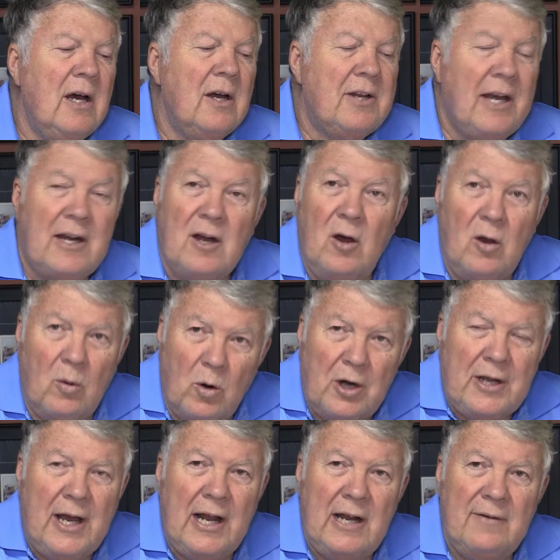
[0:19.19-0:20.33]
take all the
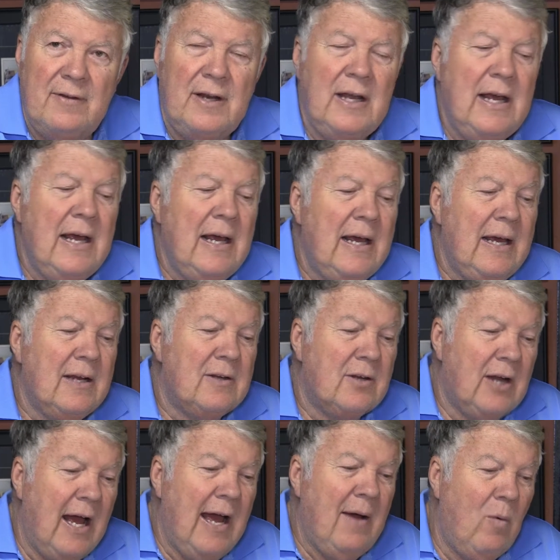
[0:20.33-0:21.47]
work out of it, is
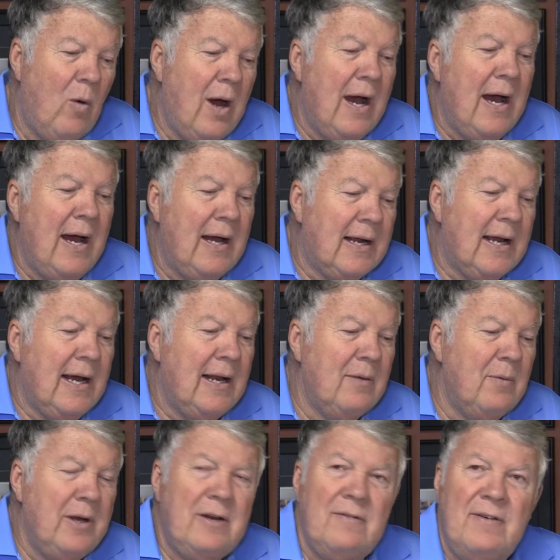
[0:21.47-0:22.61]
why kind of
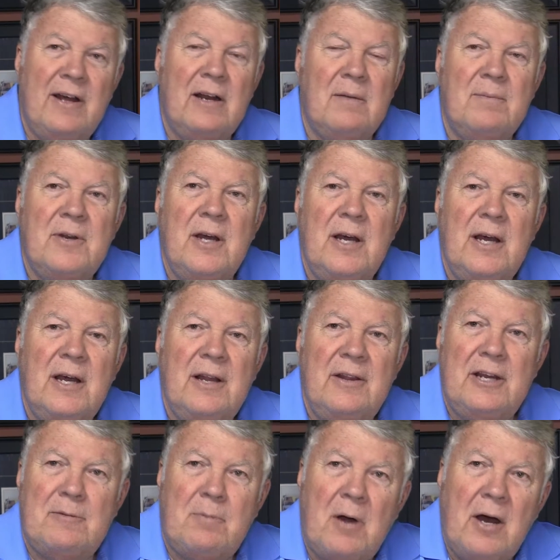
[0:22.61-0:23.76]
we developed
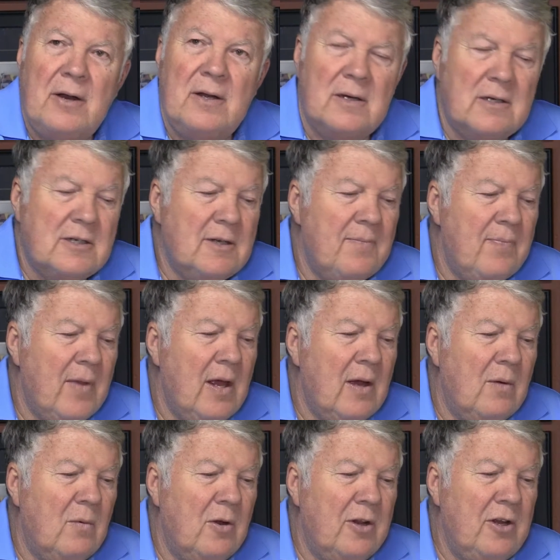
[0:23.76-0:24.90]
these products.
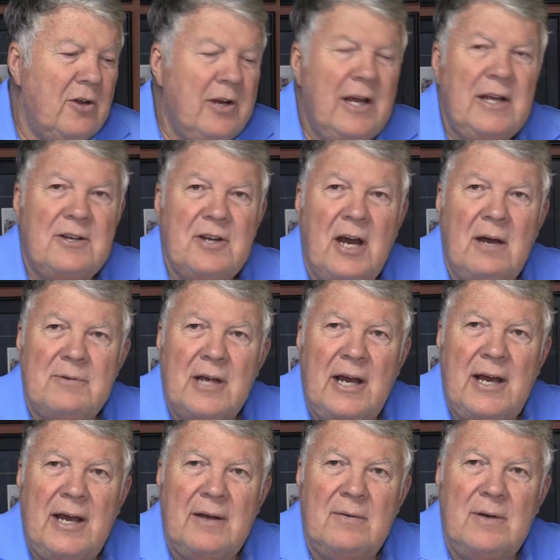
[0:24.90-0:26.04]
One of the unique jobs I
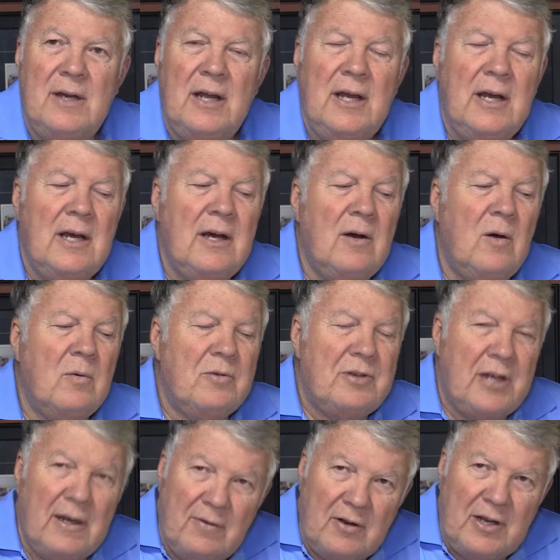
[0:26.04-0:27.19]
had on
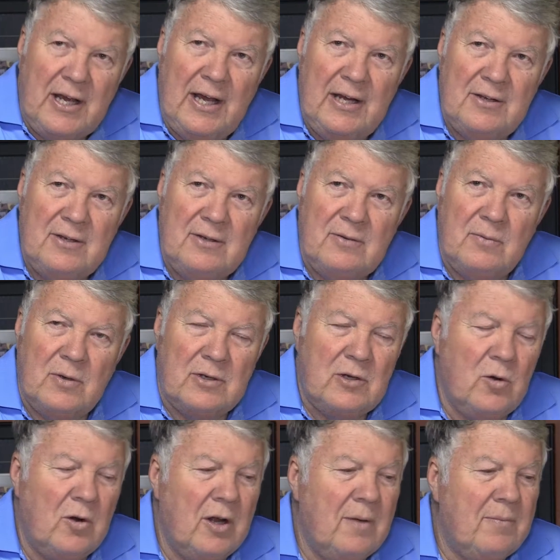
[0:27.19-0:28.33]
several occasions was
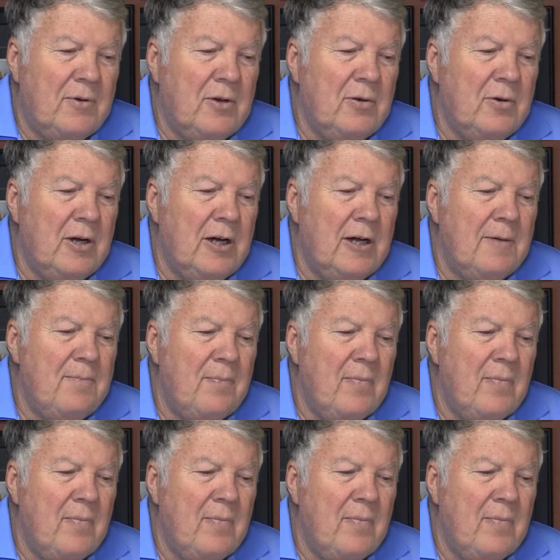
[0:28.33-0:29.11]
going up to